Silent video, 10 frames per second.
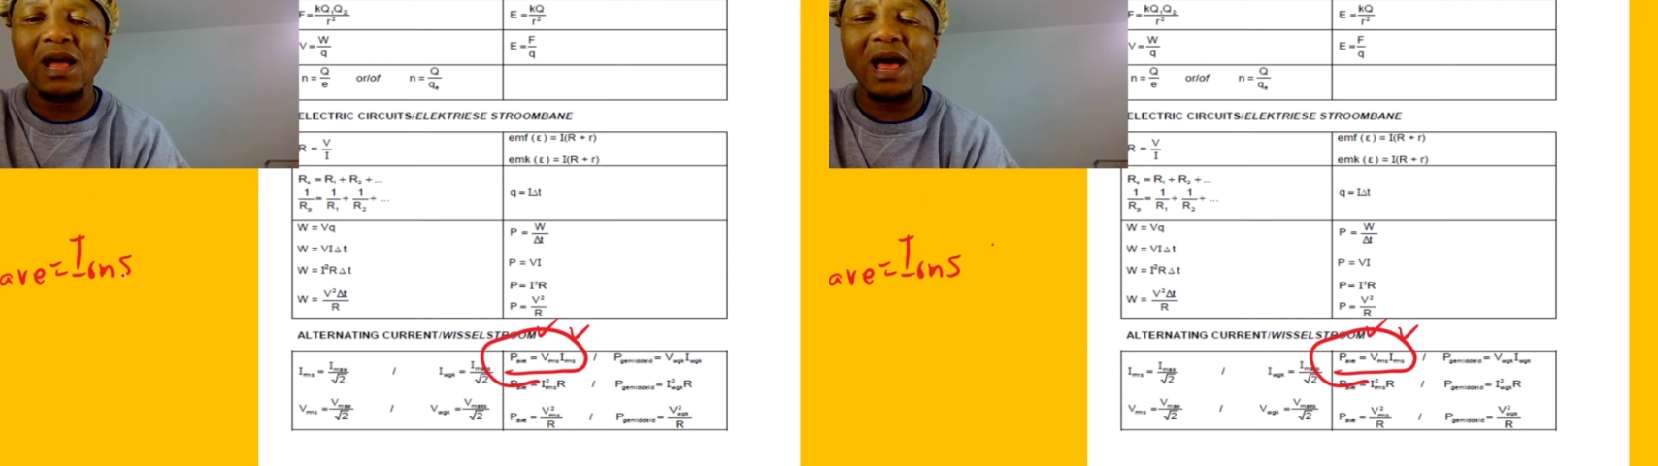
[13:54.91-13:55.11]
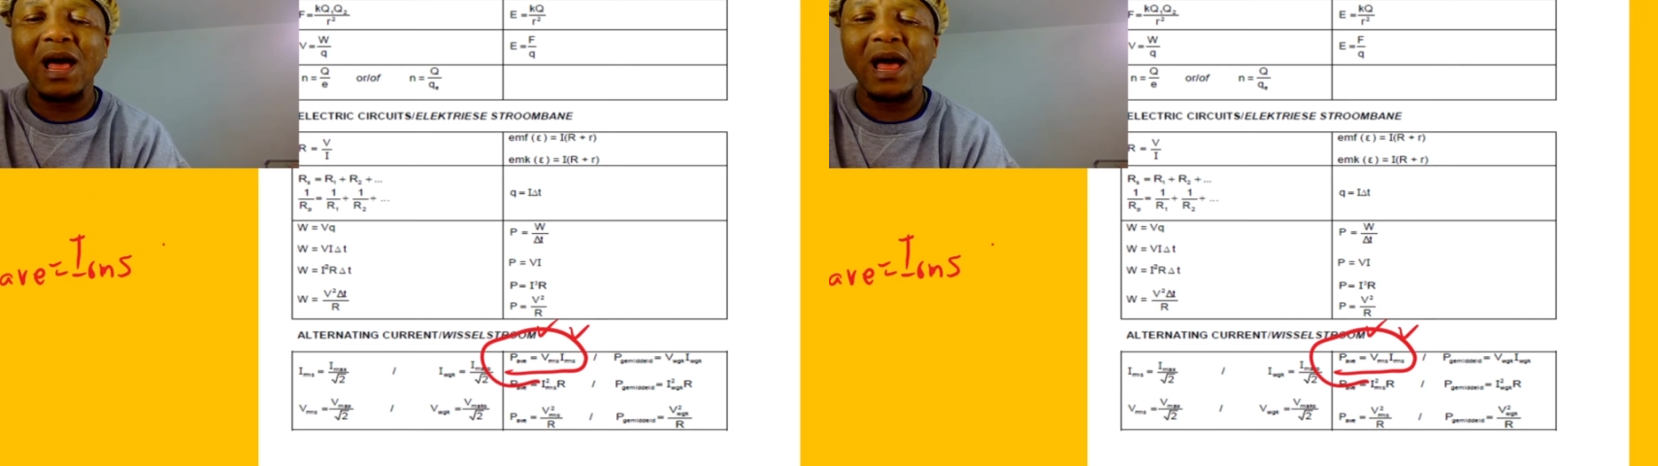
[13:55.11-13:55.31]

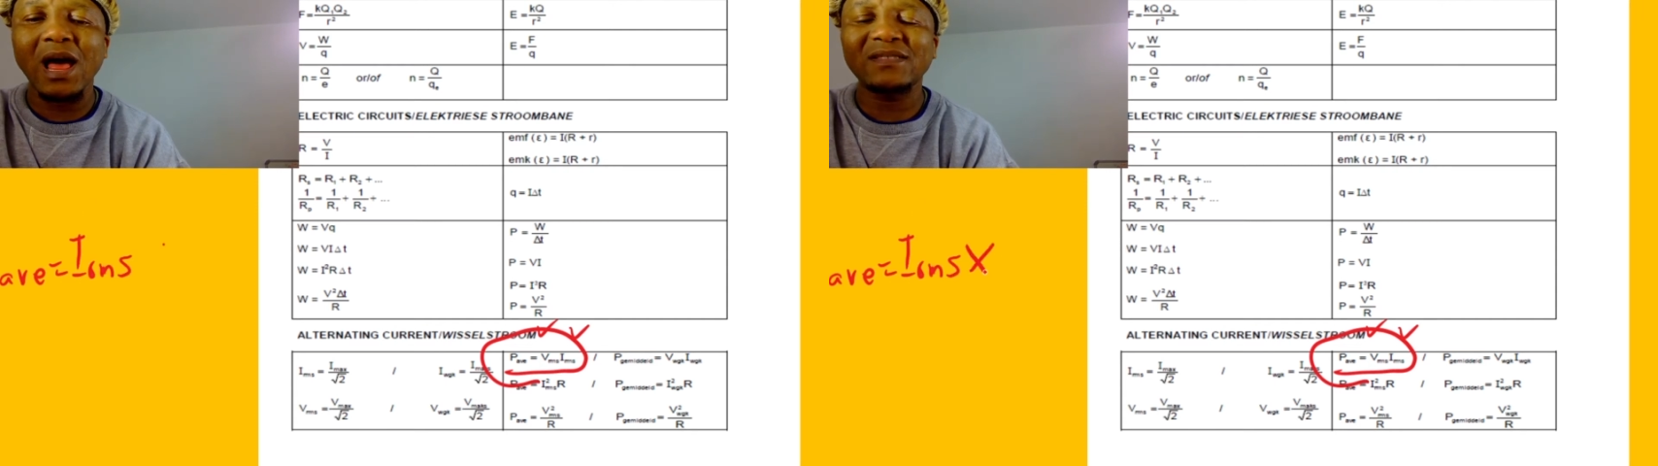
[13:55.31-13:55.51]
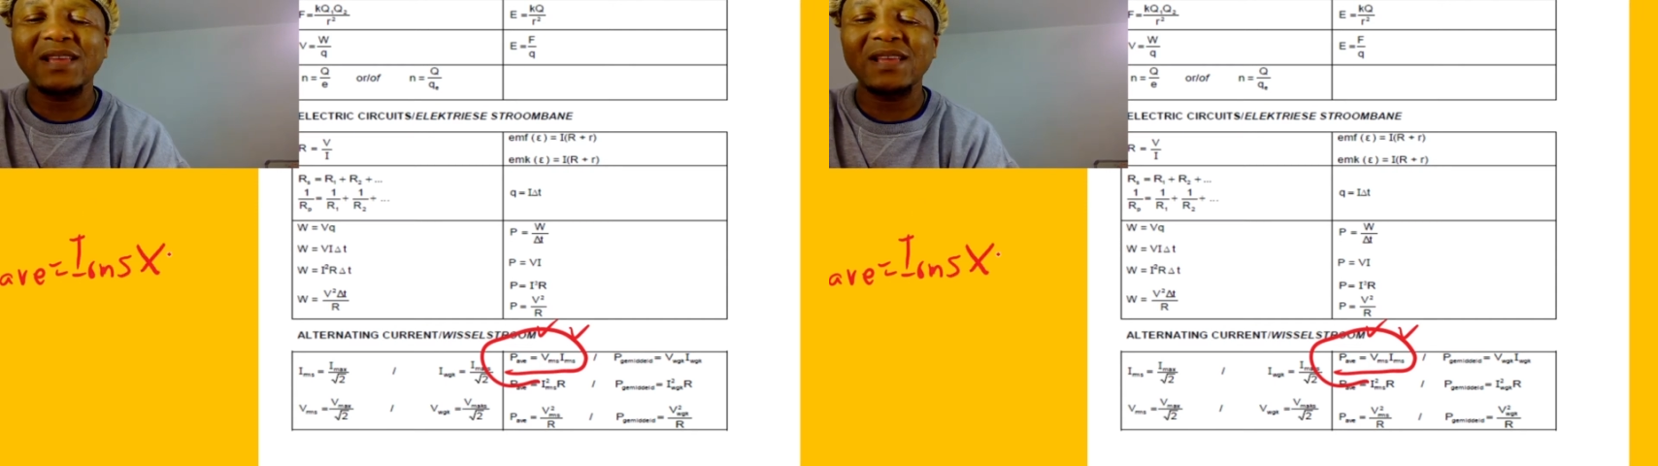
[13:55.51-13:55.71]

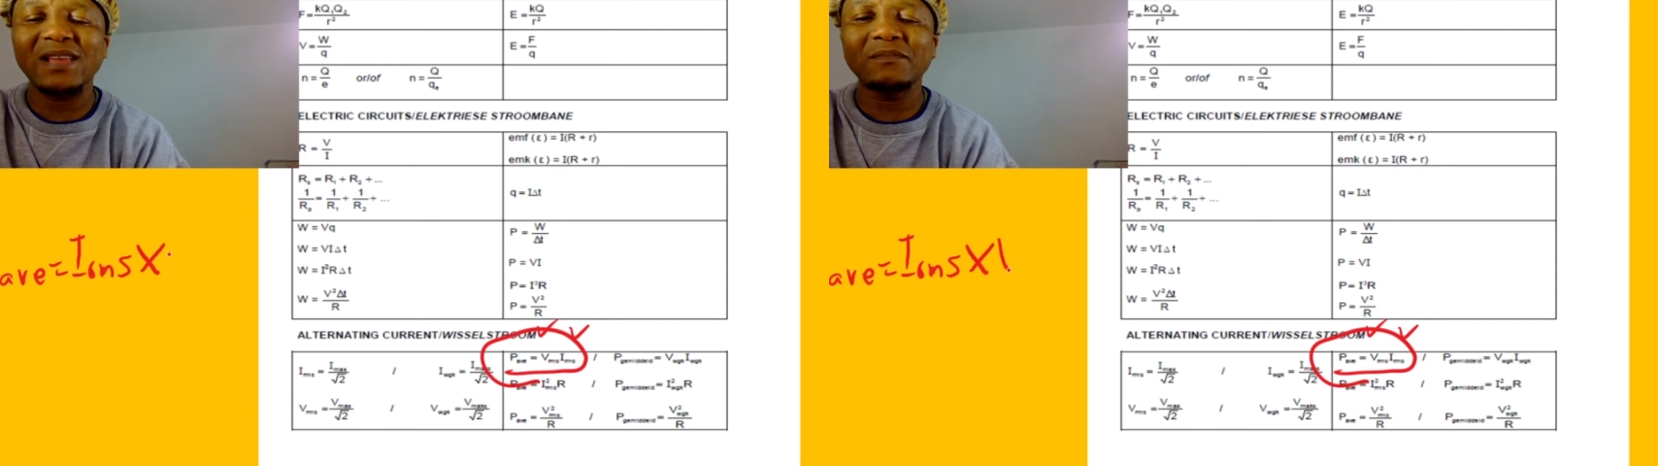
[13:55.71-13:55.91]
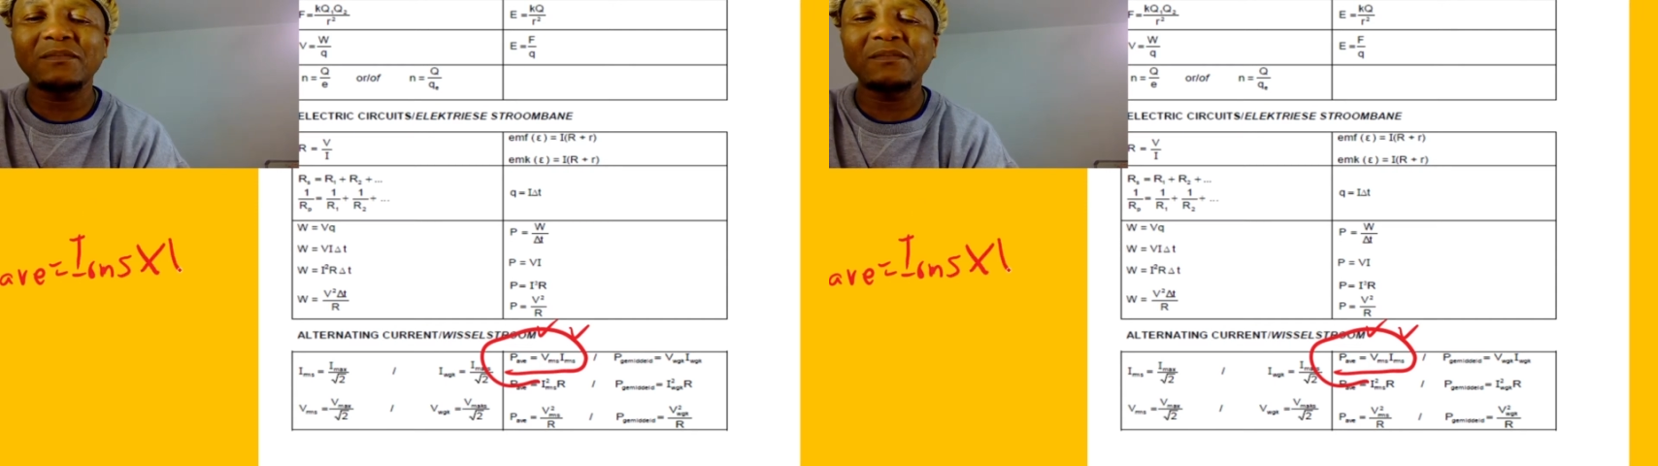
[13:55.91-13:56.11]
RMS
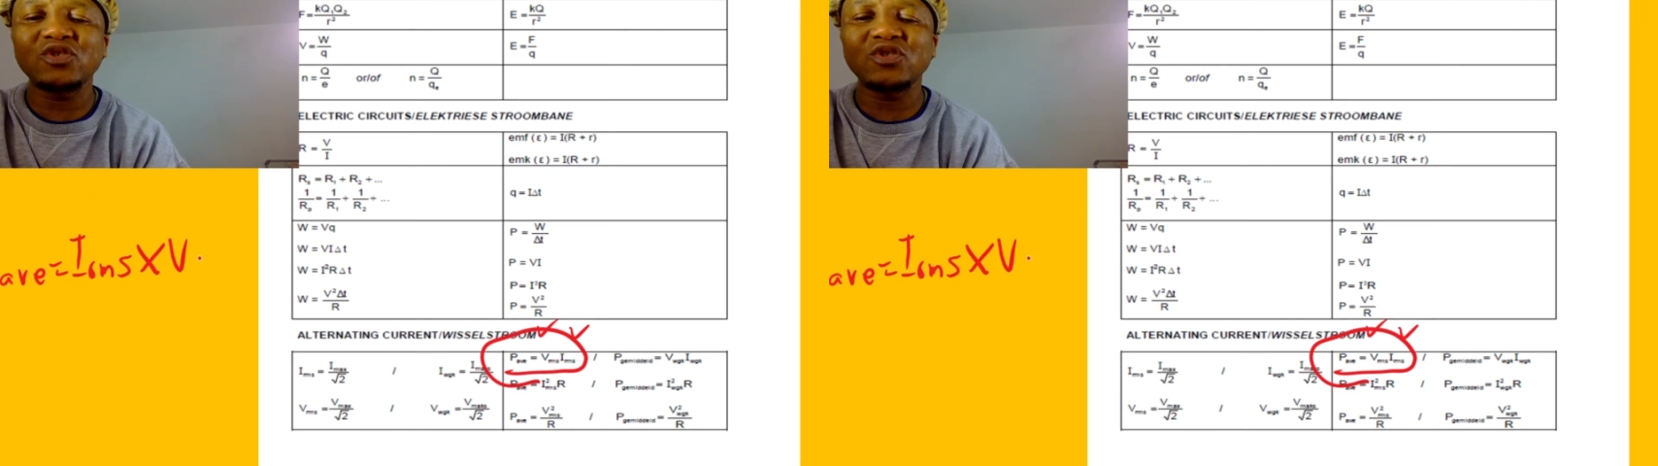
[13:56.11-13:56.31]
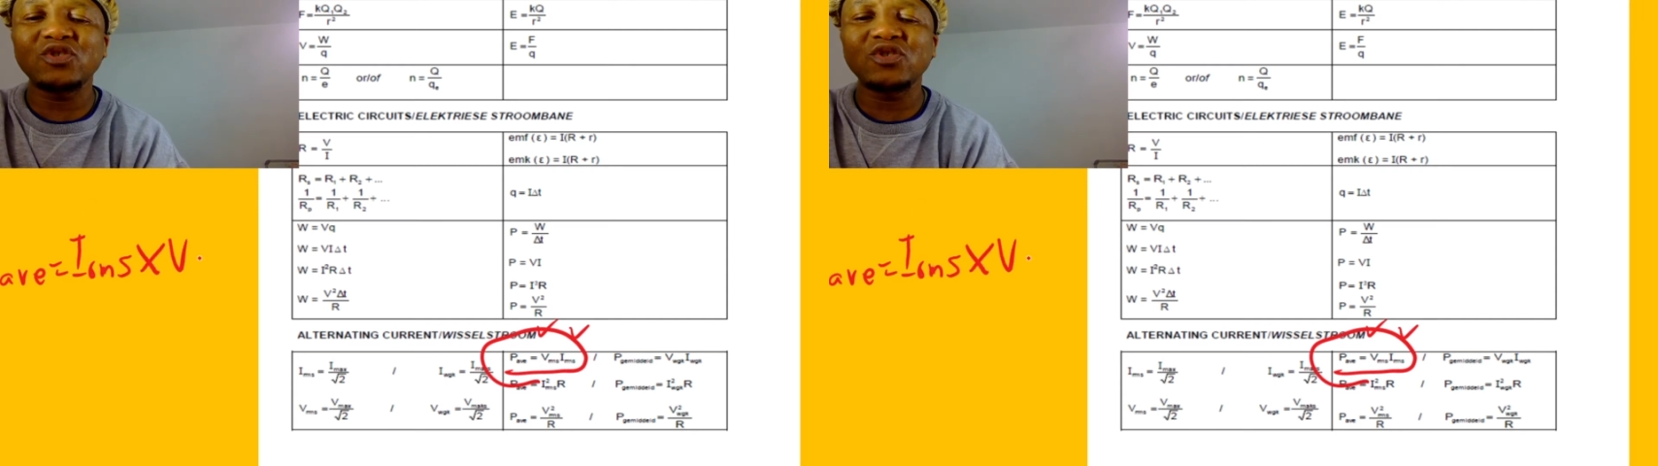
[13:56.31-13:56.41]
times potential